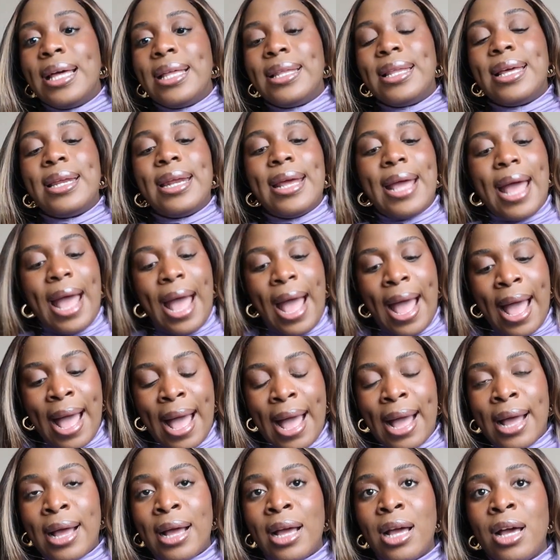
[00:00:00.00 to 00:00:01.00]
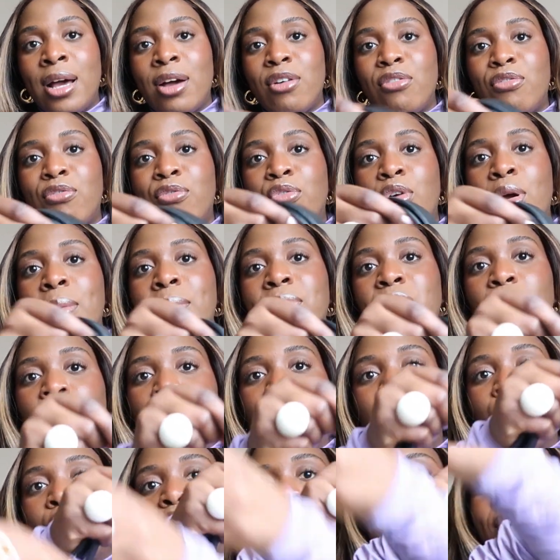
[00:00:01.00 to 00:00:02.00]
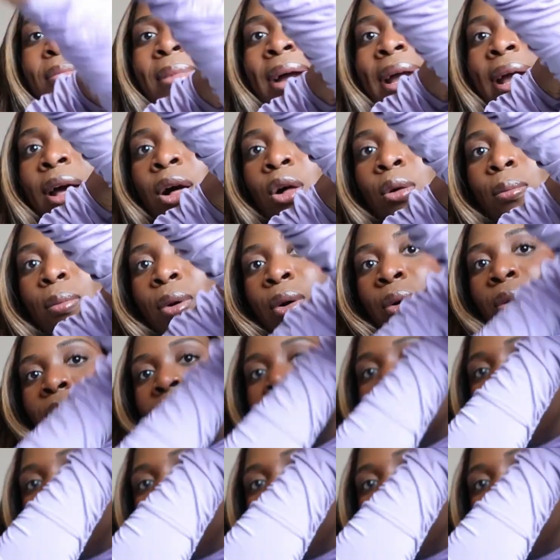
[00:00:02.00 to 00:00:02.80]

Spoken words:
let it hang from the crook of my elbow.